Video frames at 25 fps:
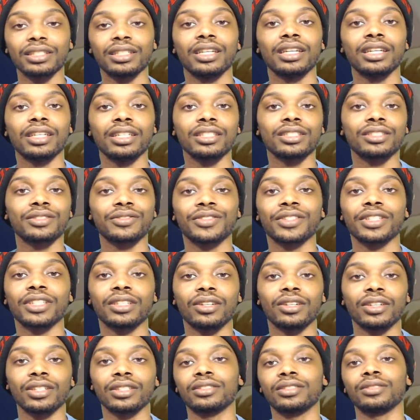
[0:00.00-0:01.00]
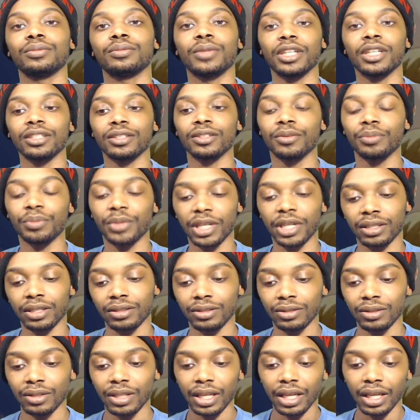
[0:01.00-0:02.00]
it's freaking awesome. I love
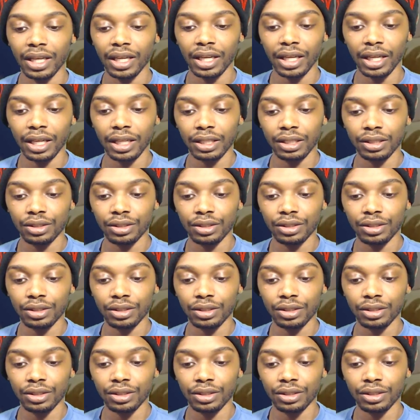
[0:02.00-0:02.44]
Bakudo. And